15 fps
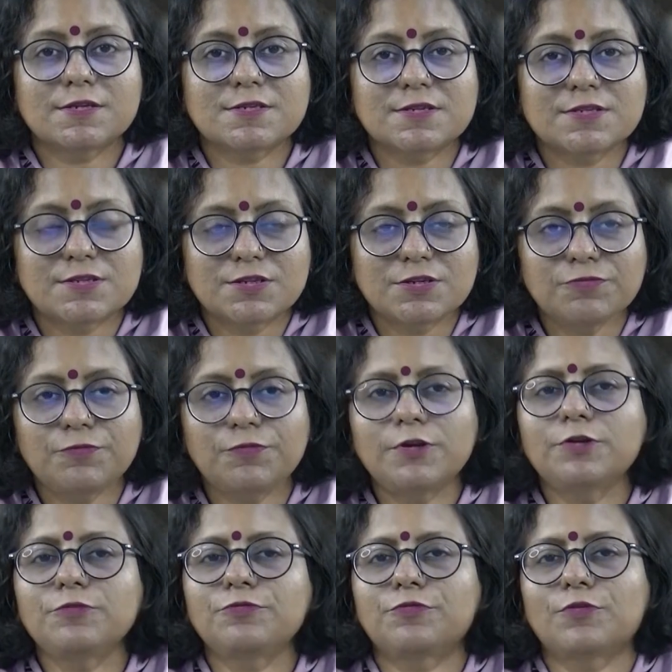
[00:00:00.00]
is
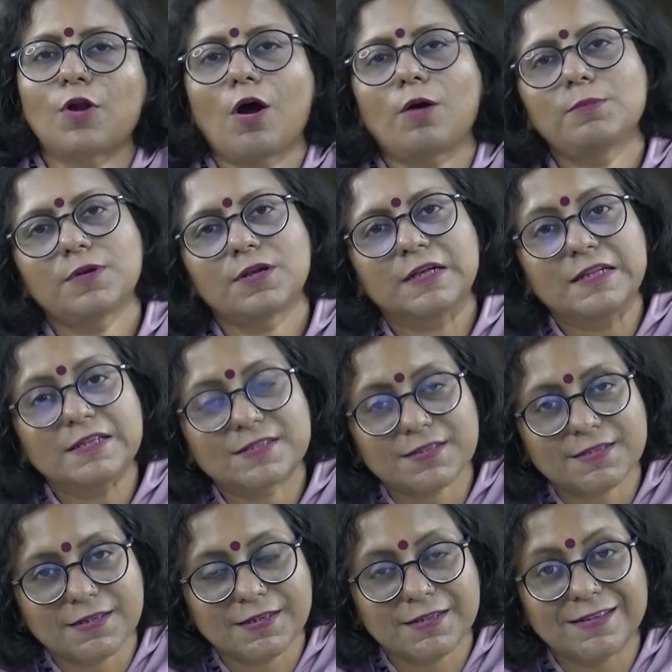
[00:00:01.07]
different from
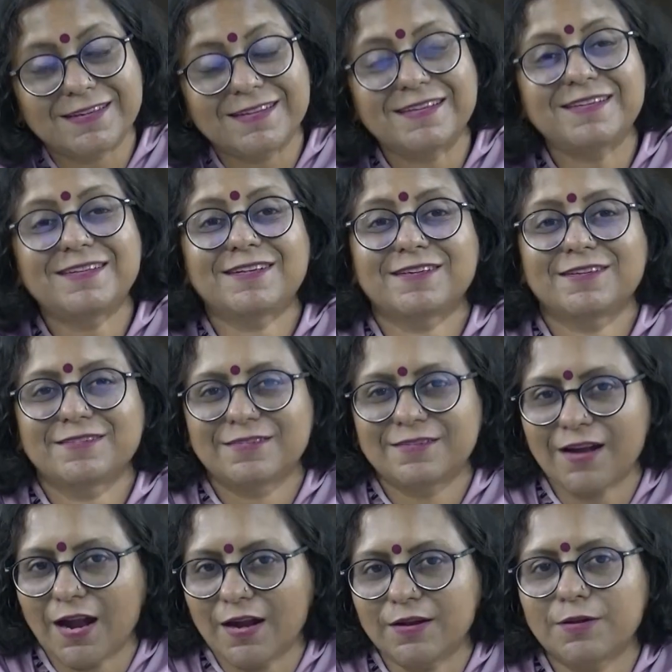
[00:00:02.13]
discrete
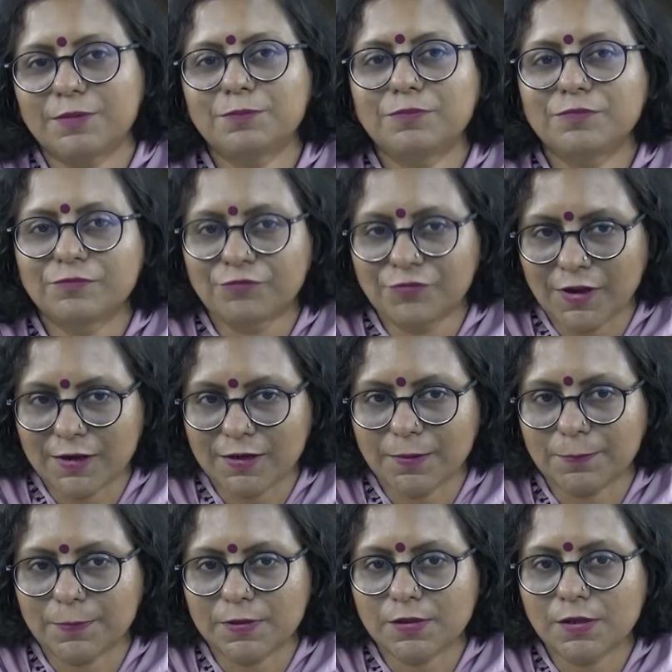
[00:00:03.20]
random
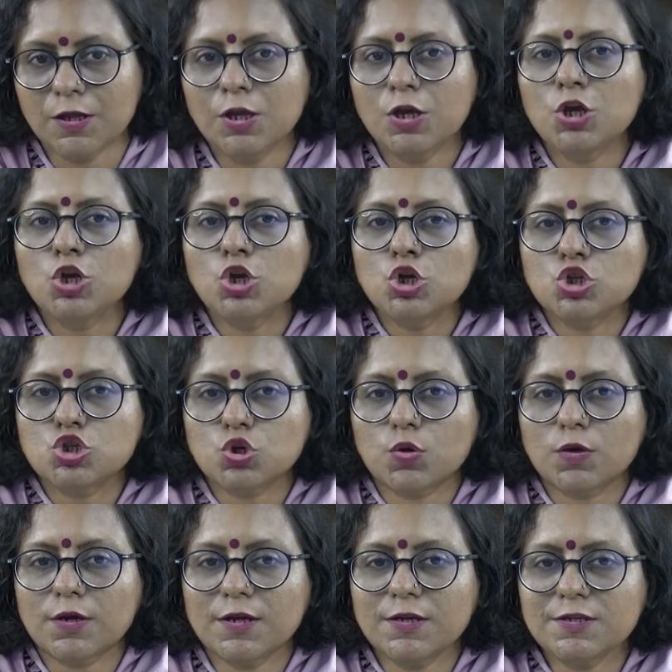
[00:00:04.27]
variable. So,
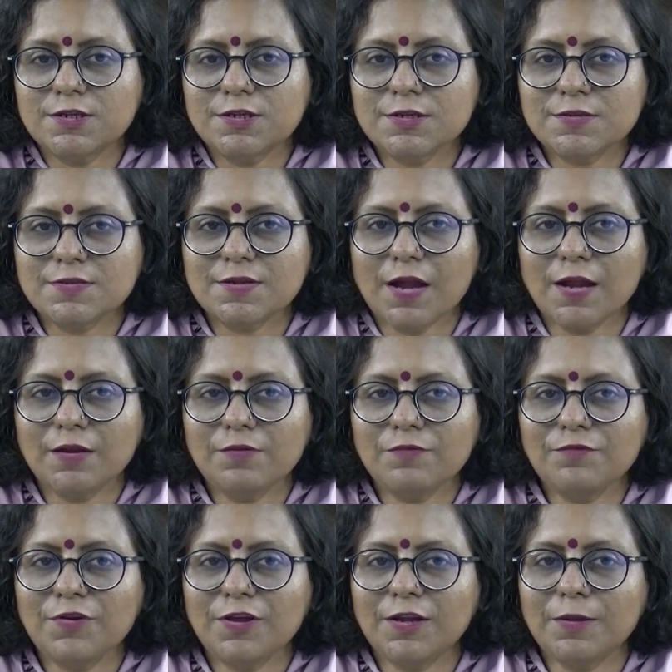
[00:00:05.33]
continuous
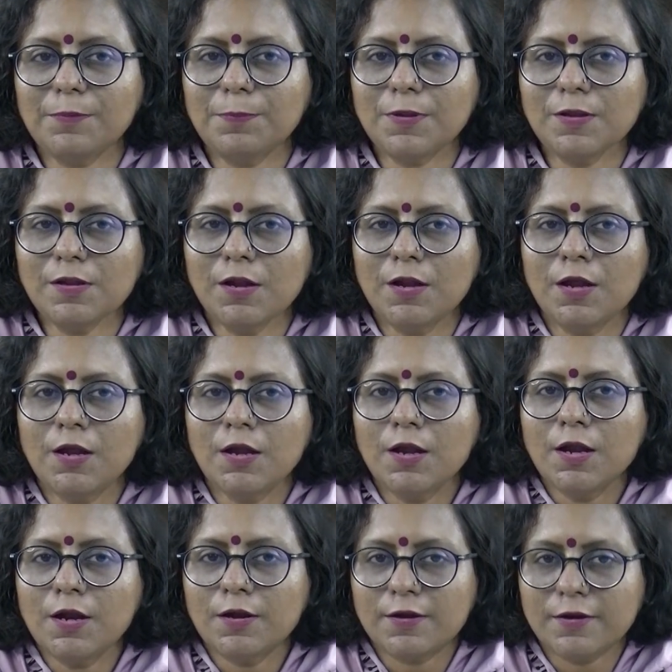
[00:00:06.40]
random variable
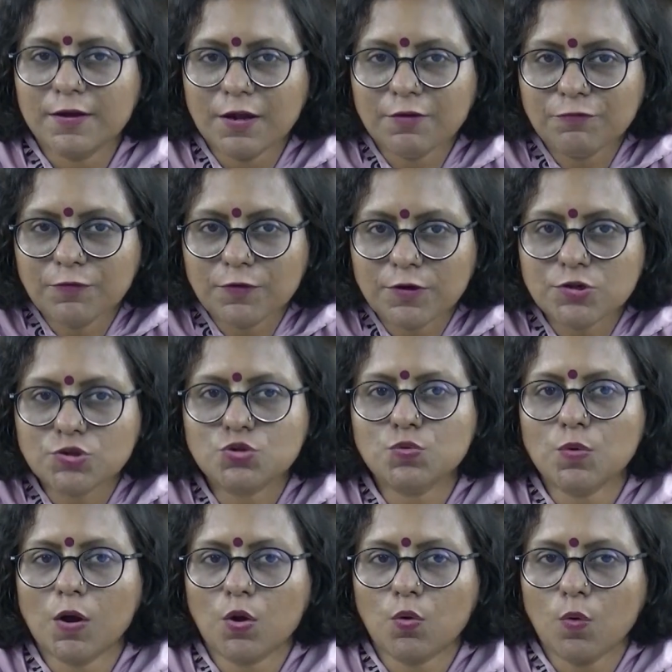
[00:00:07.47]
refers to
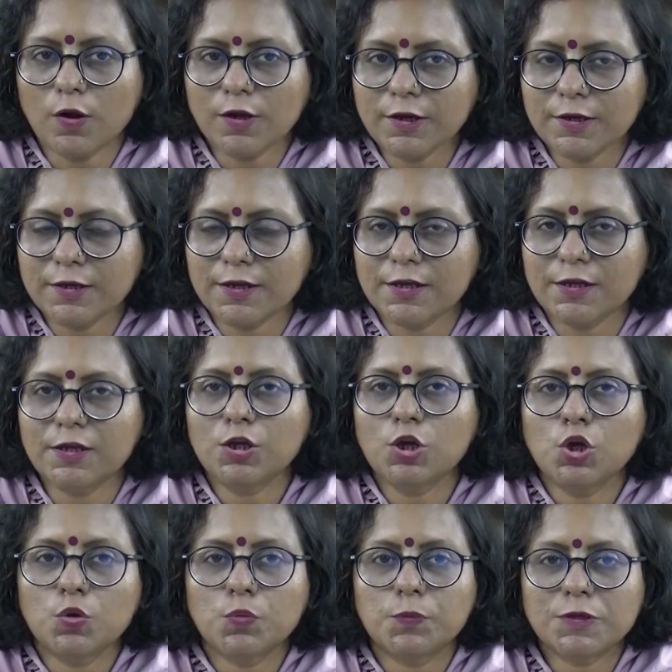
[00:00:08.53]
a quantity
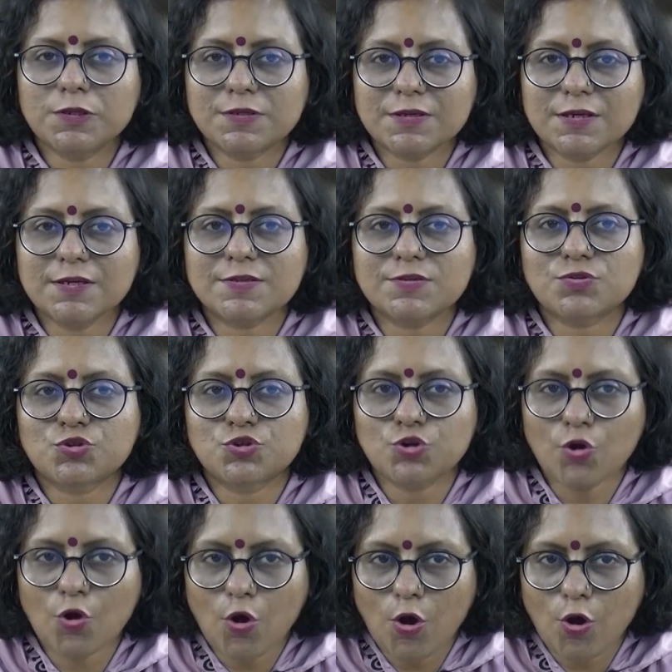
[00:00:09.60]
which is
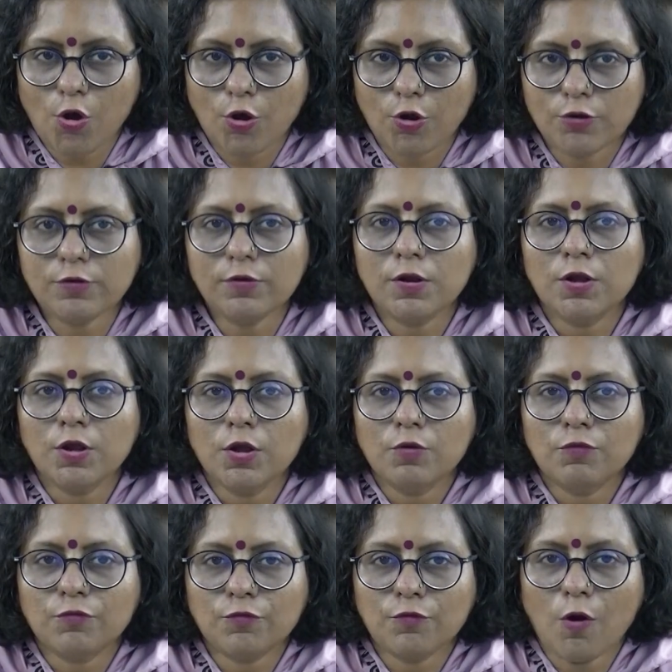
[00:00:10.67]
drawn
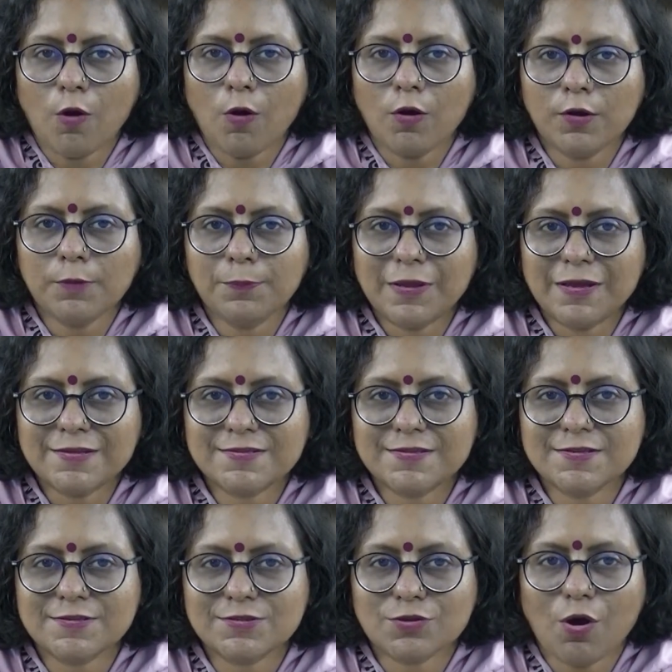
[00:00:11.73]
on
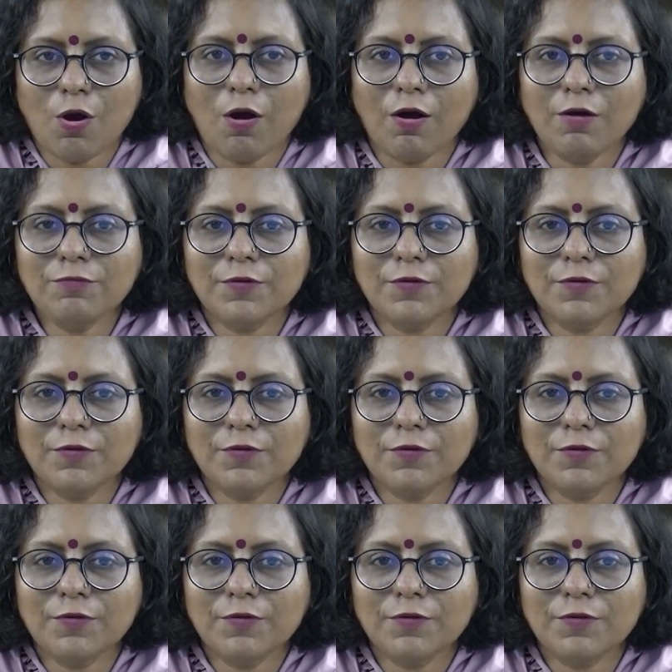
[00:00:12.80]
basis of